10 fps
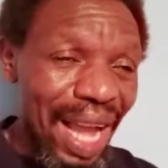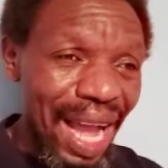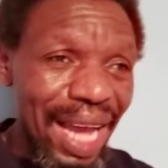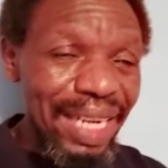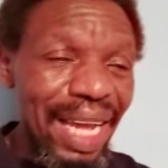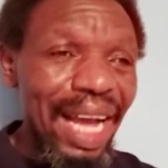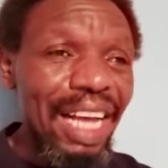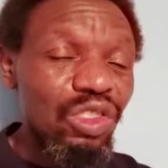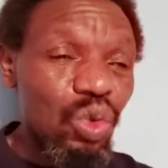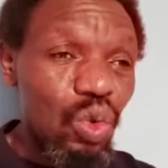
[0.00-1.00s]
and
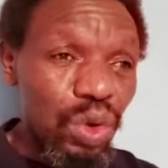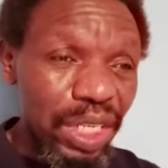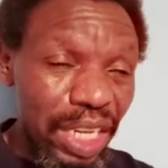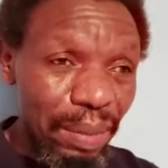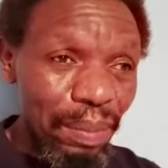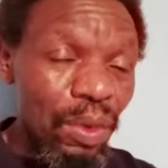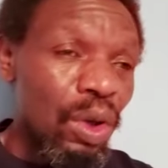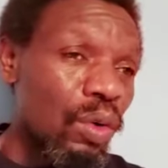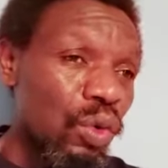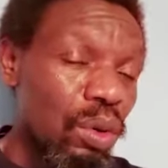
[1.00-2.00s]
a school team
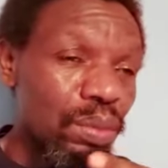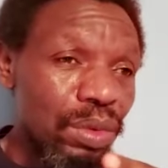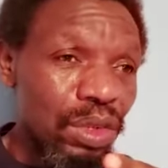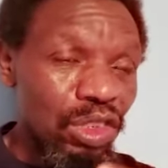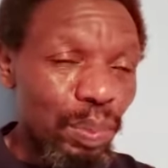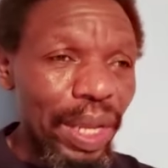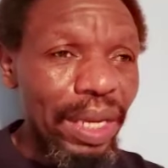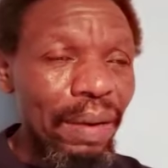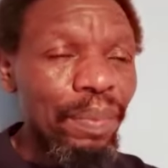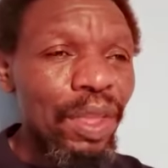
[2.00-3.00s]
from Spain.